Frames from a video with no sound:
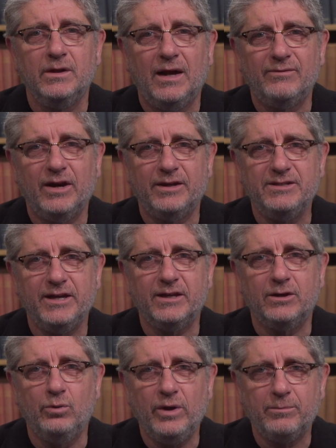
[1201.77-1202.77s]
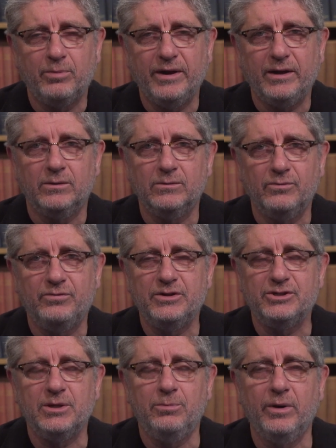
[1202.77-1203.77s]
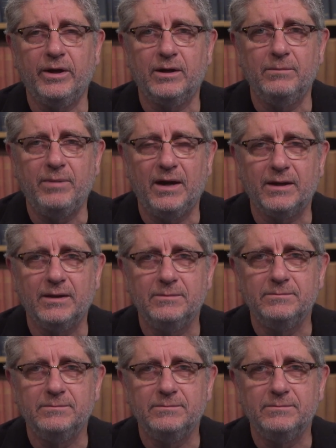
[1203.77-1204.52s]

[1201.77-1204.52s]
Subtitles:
I've got to take a quick break. We'll finish up when I come back.